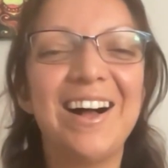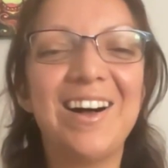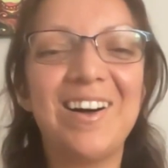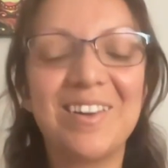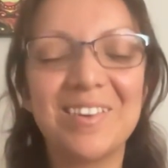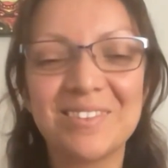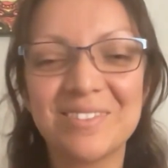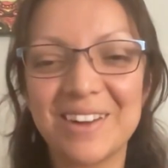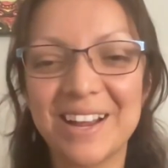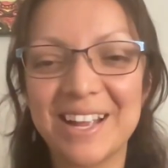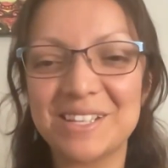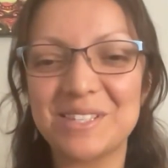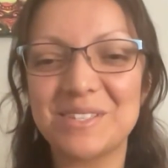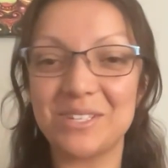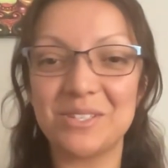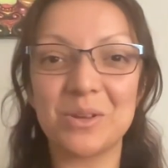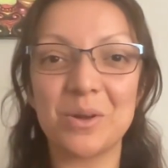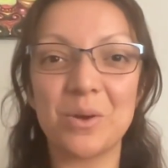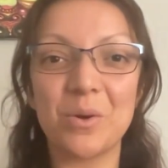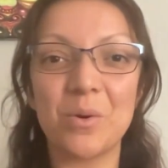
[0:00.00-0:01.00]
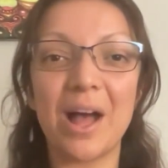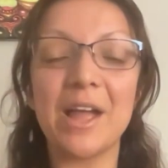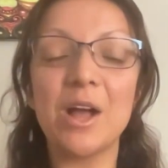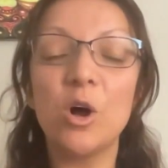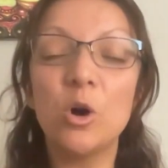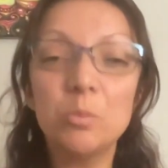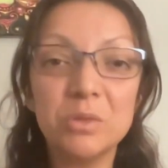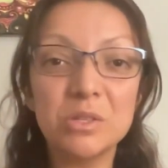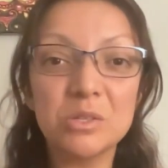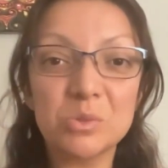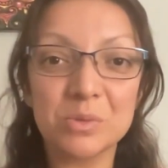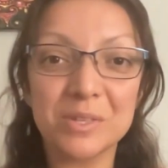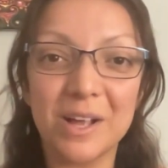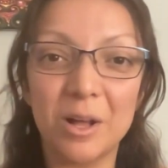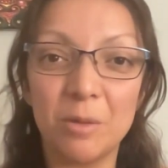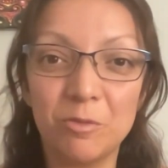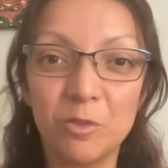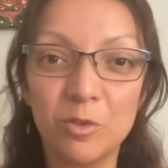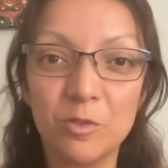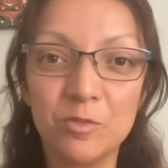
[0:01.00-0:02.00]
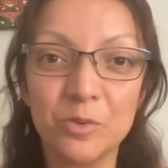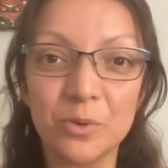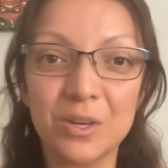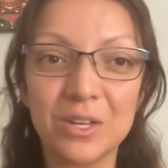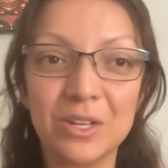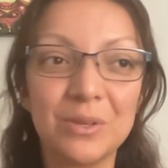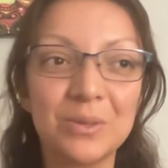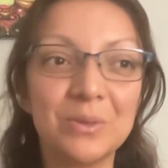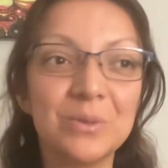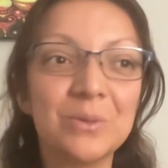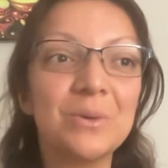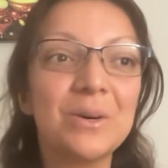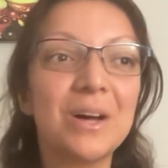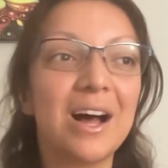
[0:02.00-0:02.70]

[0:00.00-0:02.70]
All right, so I hope this was helpful for you.